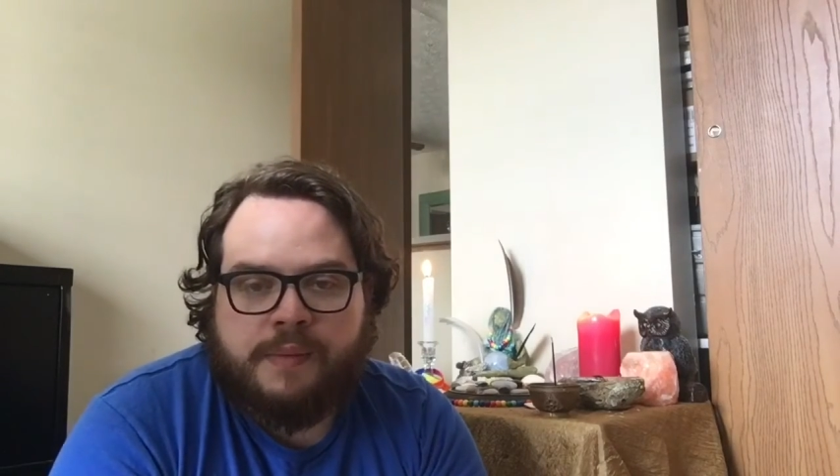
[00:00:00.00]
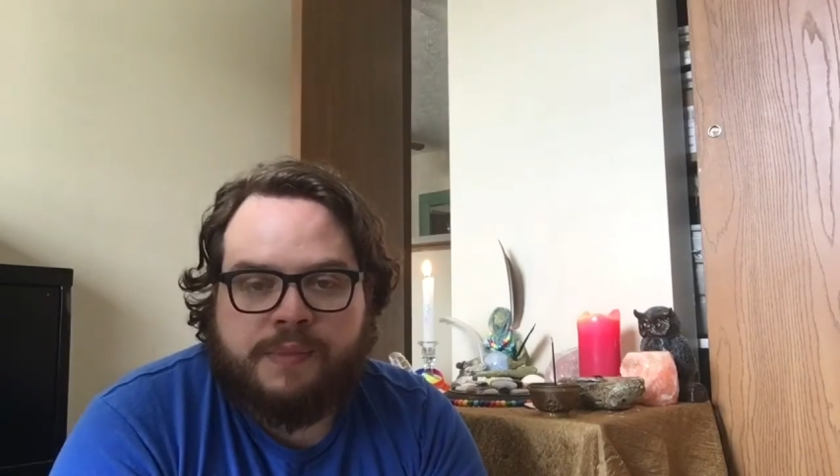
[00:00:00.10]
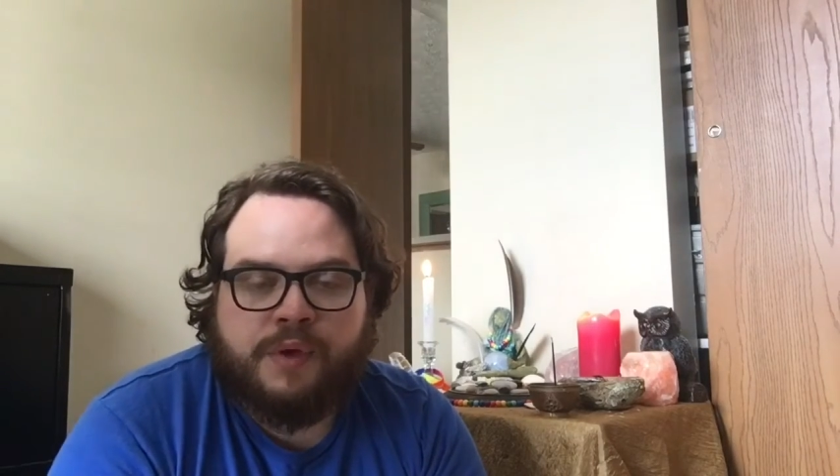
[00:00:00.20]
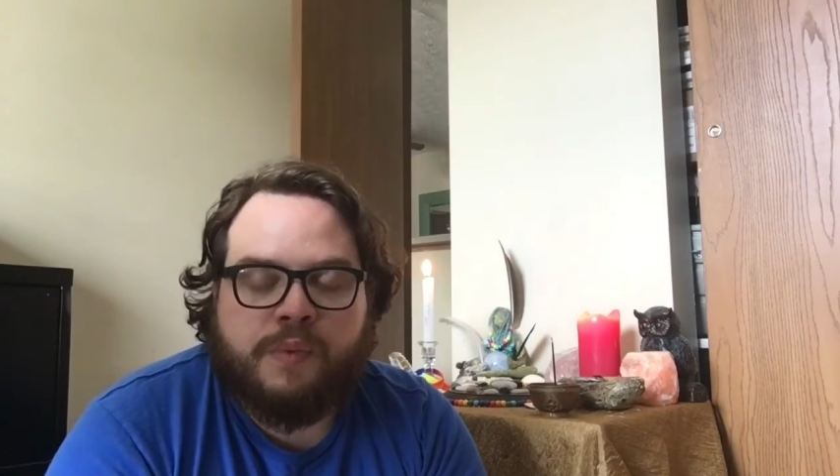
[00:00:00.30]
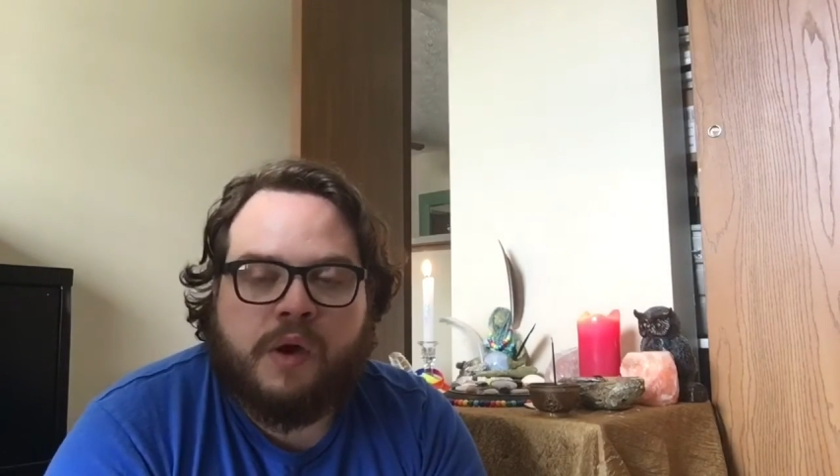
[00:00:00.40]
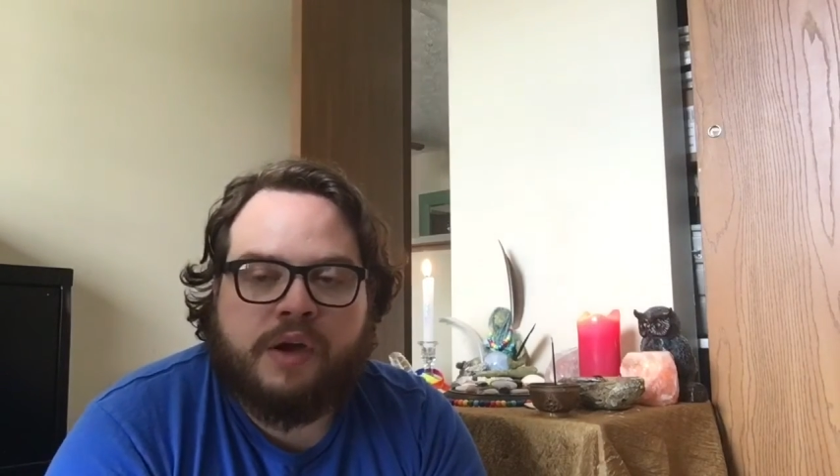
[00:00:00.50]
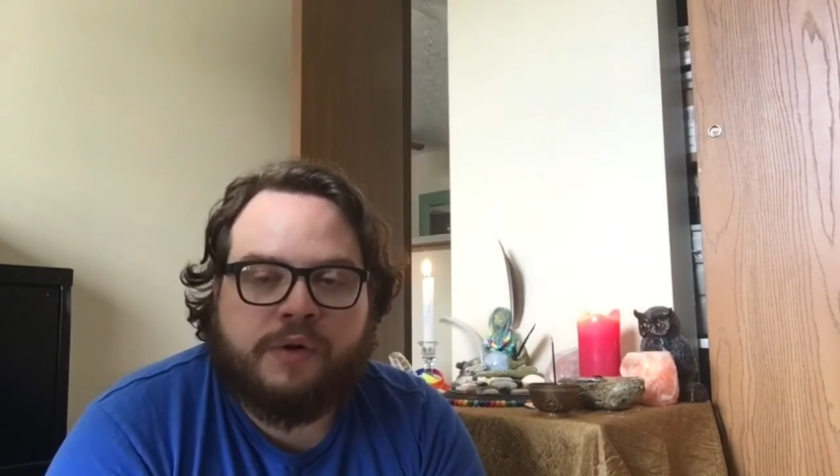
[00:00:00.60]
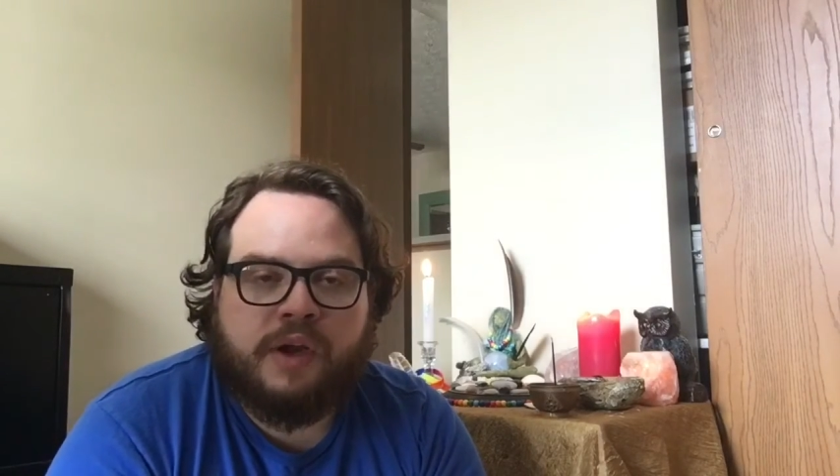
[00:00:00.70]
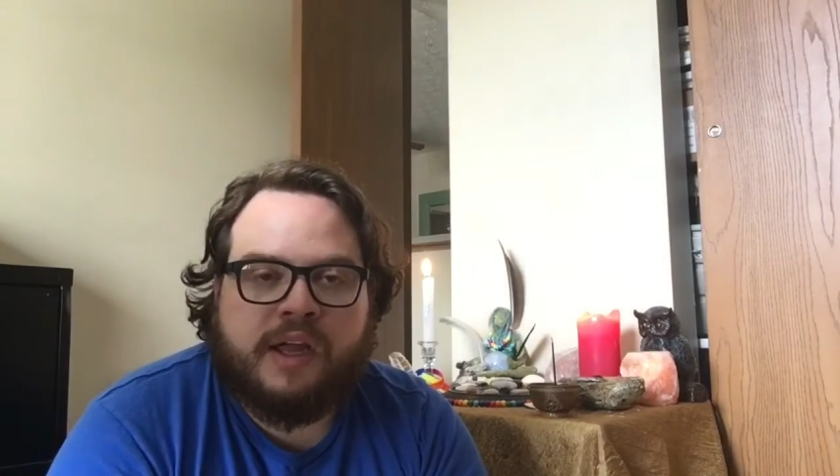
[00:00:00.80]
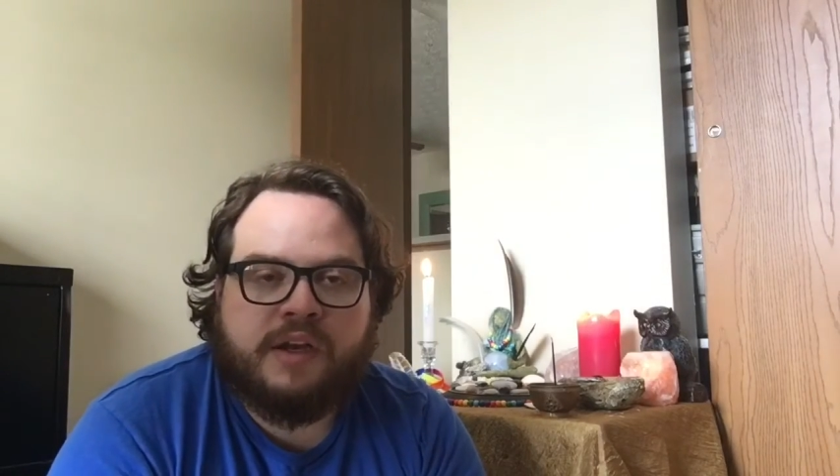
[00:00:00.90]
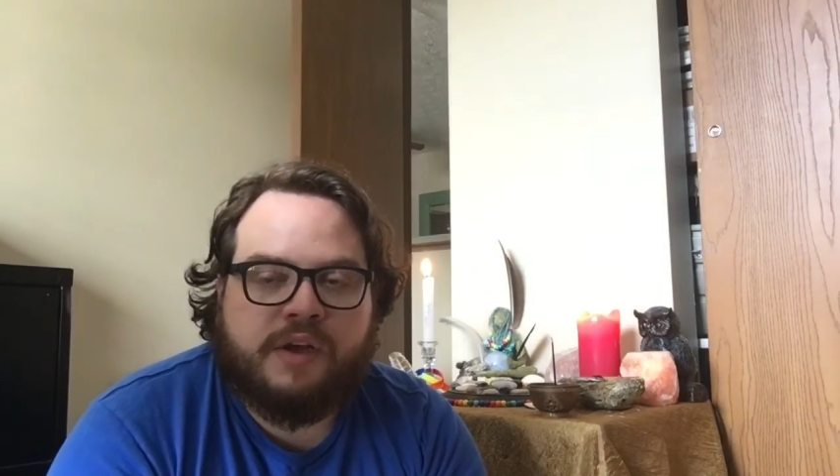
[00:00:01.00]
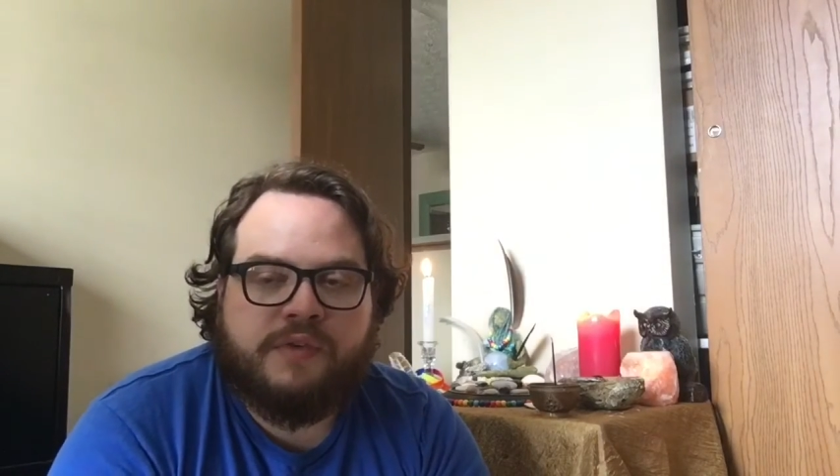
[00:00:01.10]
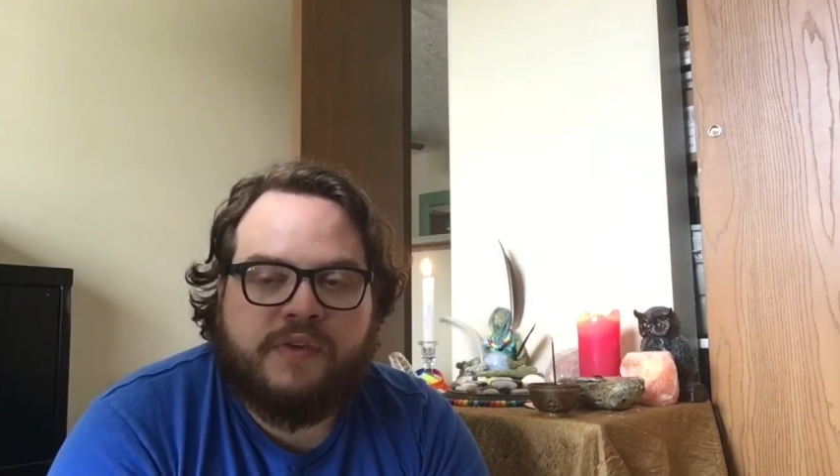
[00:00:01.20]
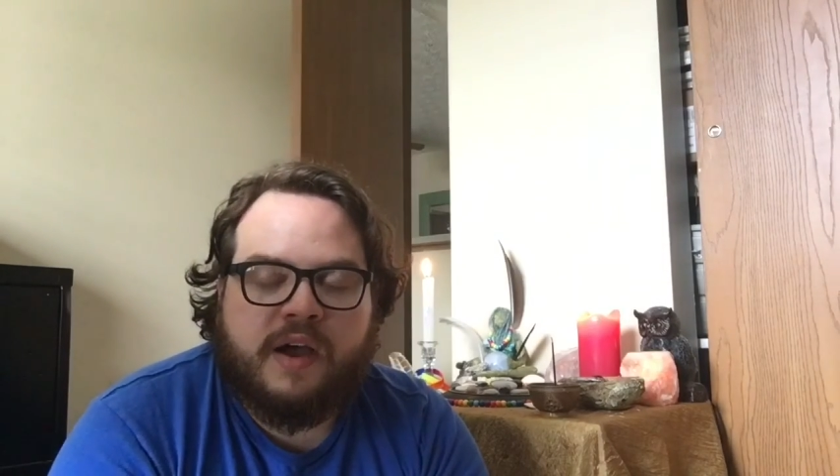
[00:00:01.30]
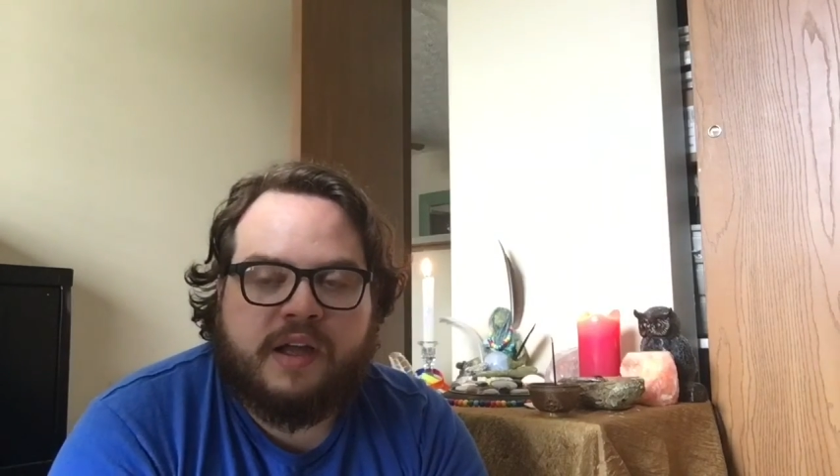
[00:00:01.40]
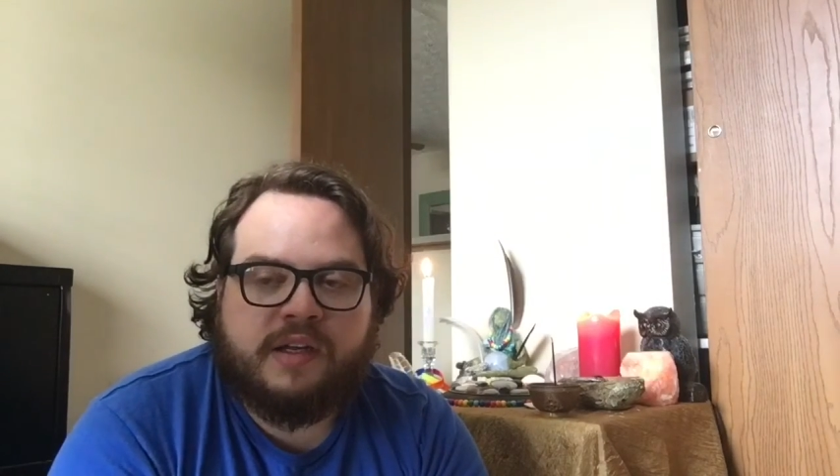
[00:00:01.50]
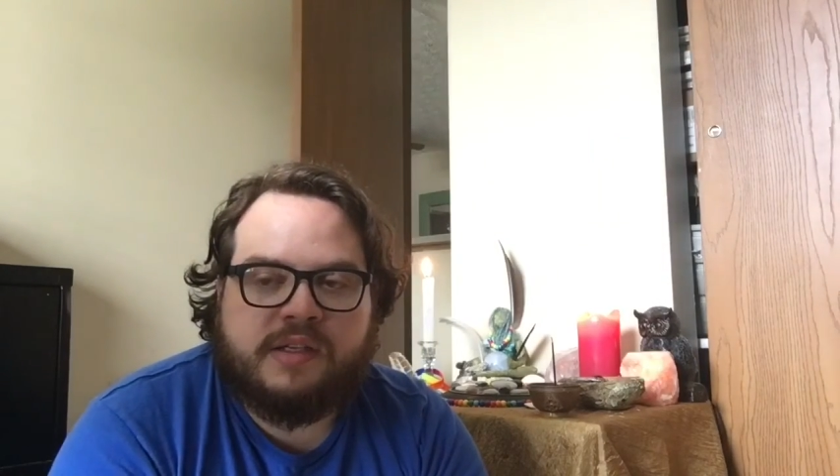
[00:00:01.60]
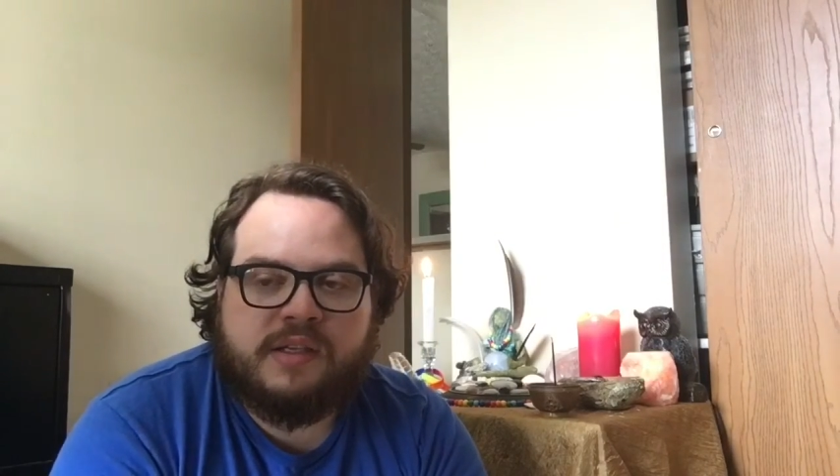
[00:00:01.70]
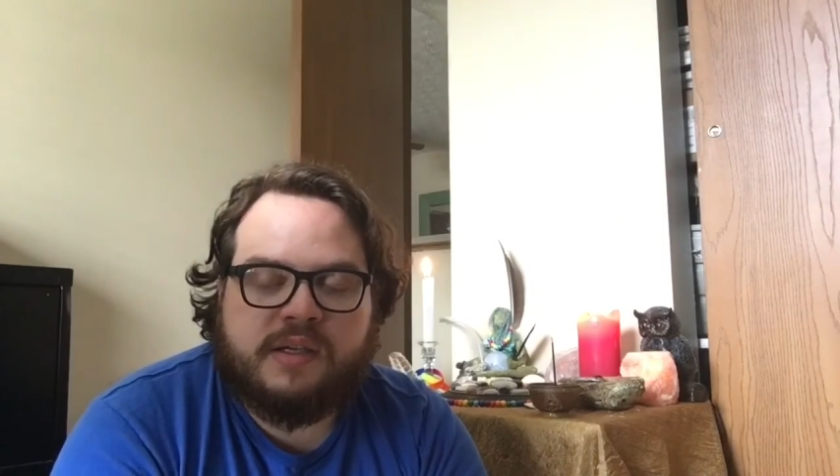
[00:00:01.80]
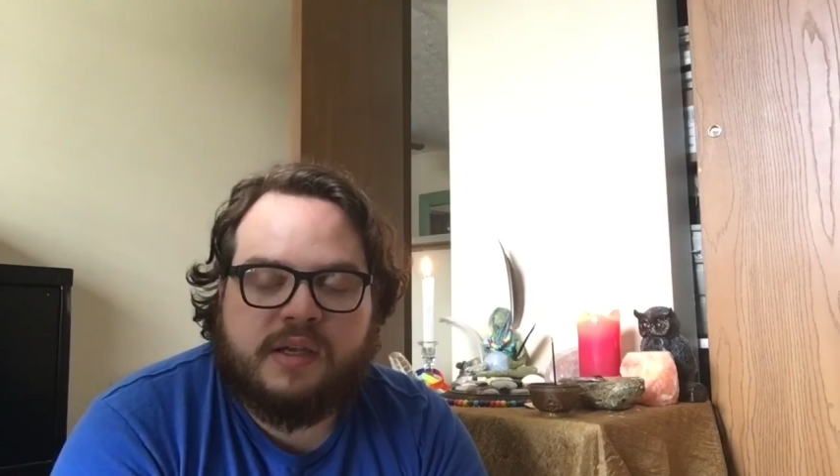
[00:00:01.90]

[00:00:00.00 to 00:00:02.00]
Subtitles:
the One Orlando Fund,